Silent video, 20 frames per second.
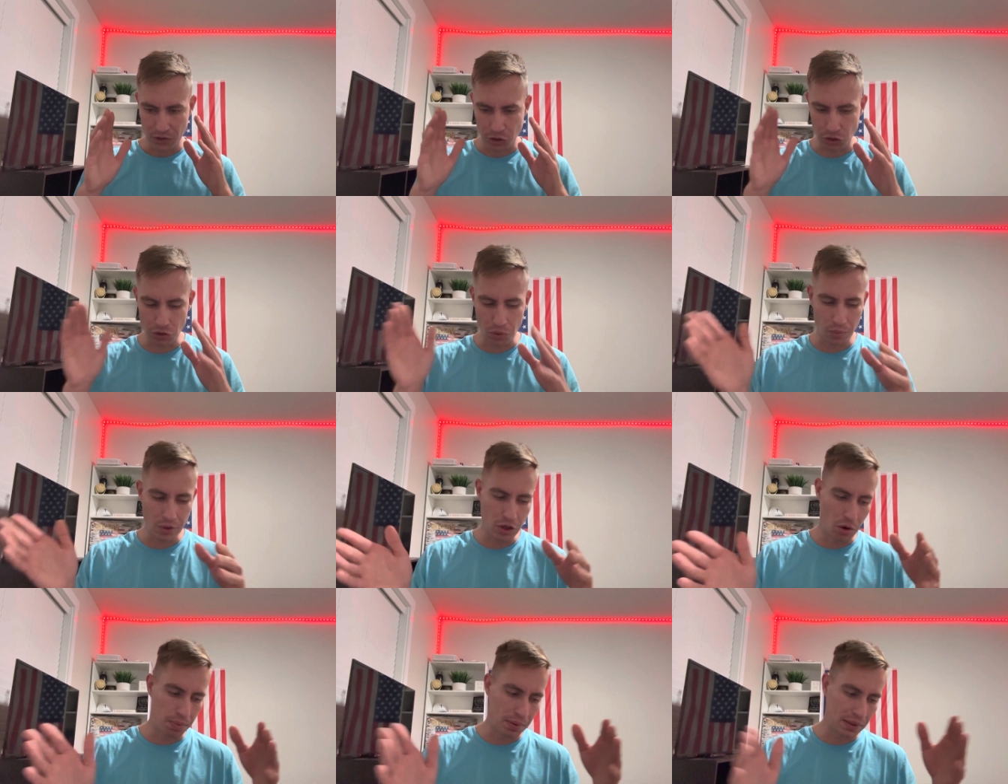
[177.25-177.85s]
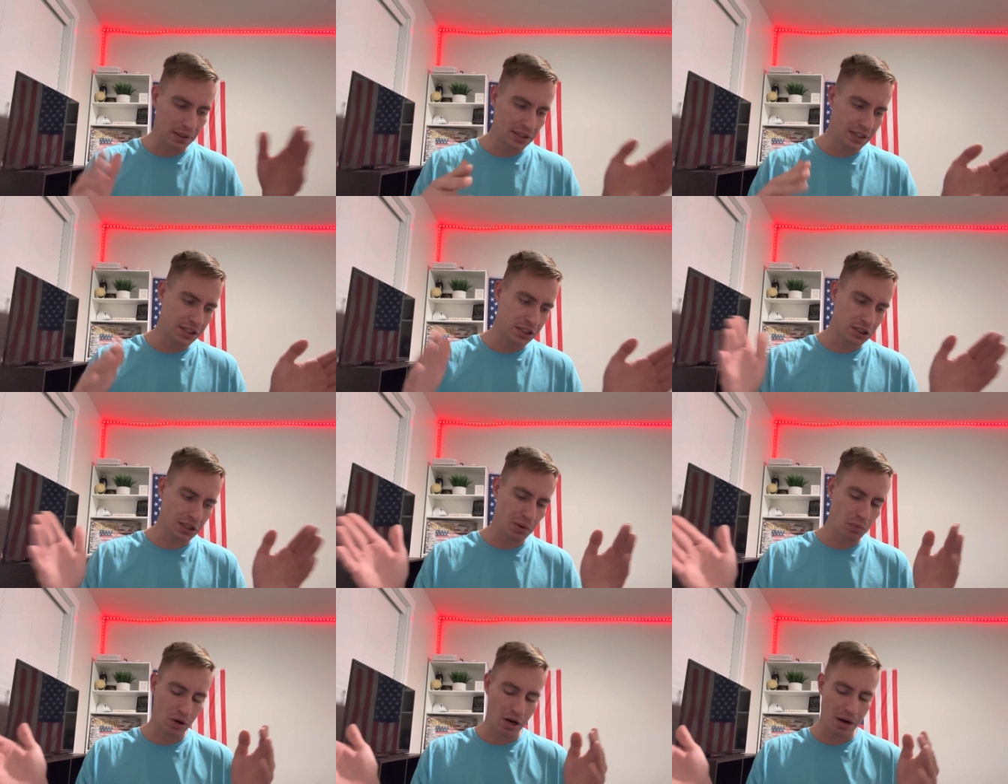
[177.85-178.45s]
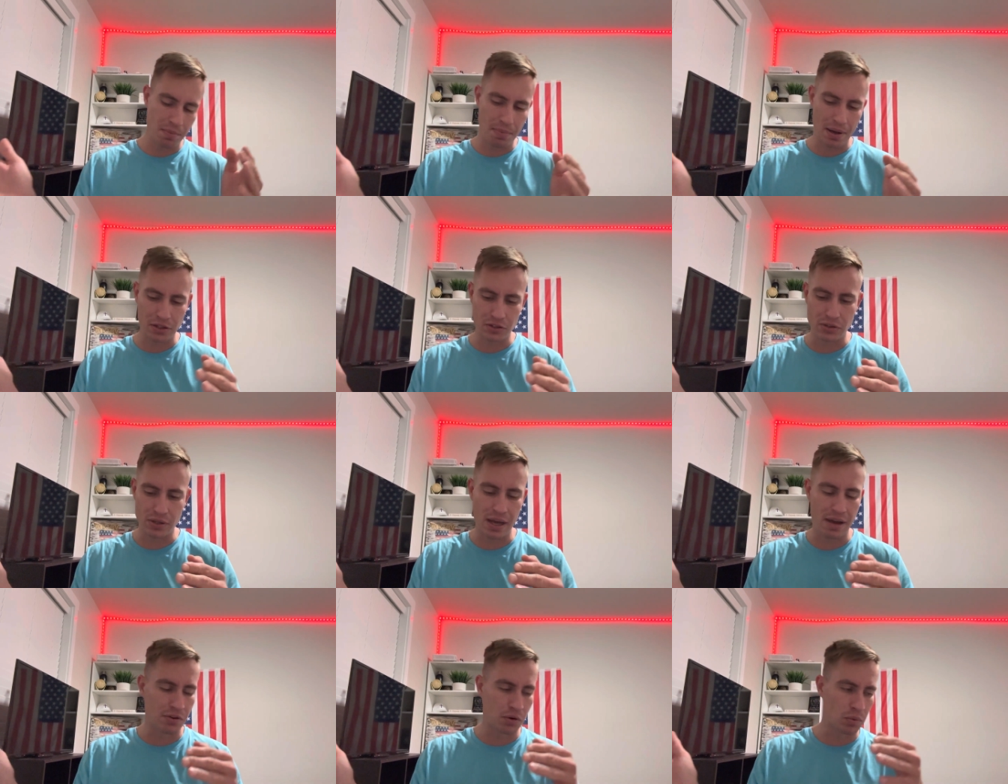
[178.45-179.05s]
So we know politically we're about
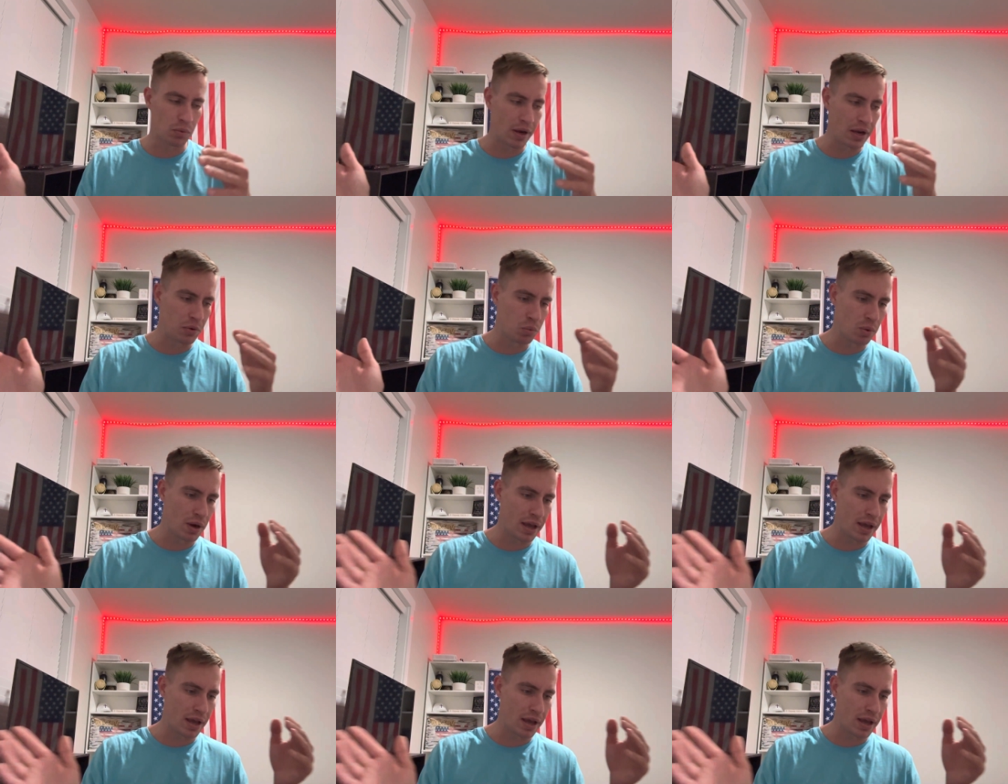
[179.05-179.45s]
to have a red